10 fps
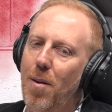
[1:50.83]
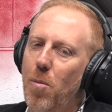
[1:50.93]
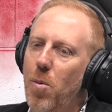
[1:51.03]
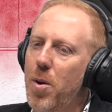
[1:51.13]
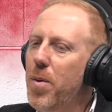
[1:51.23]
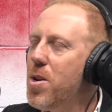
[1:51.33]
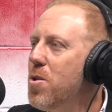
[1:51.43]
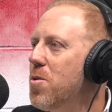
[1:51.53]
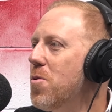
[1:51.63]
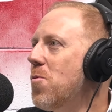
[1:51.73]
what do we
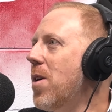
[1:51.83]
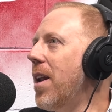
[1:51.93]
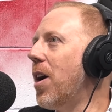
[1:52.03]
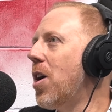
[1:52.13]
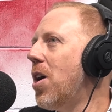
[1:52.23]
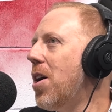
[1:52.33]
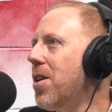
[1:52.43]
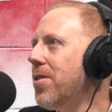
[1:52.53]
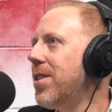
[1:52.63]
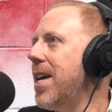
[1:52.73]
do when a
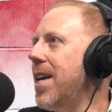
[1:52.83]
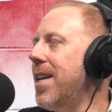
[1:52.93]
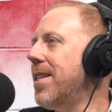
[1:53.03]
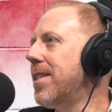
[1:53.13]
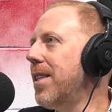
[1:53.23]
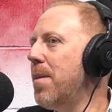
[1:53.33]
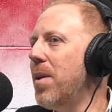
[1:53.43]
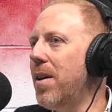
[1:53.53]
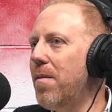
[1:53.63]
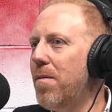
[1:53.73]
car's hit its
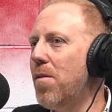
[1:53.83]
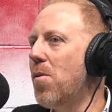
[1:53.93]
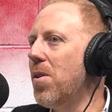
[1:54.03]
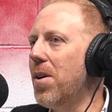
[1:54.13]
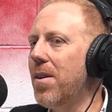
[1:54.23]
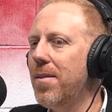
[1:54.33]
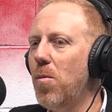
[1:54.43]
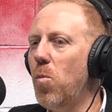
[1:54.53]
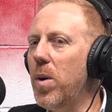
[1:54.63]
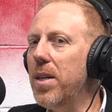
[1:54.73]
limit for
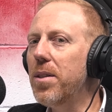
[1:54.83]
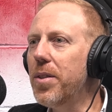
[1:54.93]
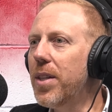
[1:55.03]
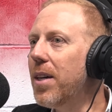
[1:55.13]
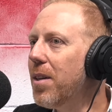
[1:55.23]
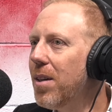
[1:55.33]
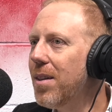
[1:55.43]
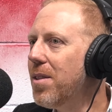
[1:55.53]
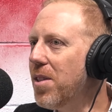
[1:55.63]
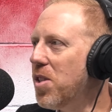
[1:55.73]
wheeled
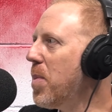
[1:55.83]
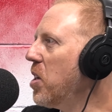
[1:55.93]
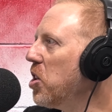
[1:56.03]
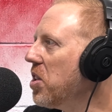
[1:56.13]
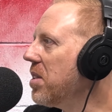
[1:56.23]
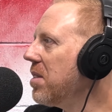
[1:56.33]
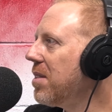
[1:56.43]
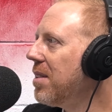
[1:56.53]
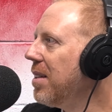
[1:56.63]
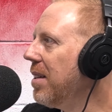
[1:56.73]

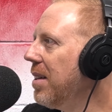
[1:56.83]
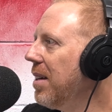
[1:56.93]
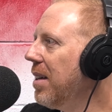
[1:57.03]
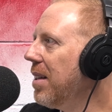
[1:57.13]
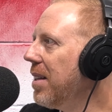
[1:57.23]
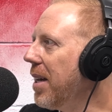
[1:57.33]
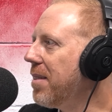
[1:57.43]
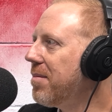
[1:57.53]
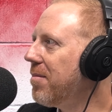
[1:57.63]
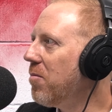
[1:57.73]
suspensions?
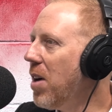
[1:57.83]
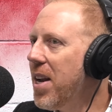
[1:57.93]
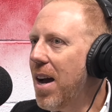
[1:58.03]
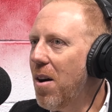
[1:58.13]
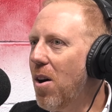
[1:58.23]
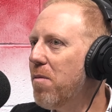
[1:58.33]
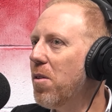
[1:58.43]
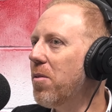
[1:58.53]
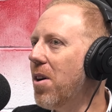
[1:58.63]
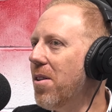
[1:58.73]
Like right now, off
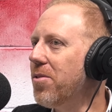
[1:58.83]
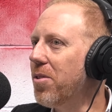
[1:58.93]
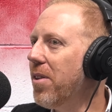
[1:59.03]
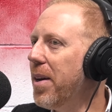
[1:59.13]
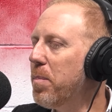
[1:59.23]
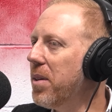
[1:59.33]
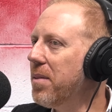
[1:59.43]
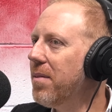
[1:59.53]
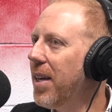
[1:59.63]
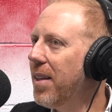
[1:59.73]
road cars are great,
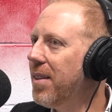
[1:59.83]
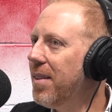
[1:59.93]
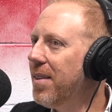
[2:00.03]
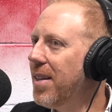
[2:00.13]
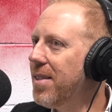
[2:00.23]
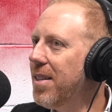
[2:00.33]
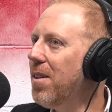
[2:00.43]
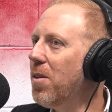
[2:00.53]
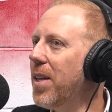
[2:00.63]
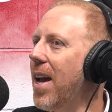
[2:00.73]
but they they
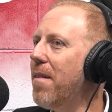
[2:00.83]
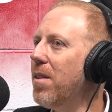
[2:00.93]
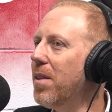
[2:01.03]
still only have the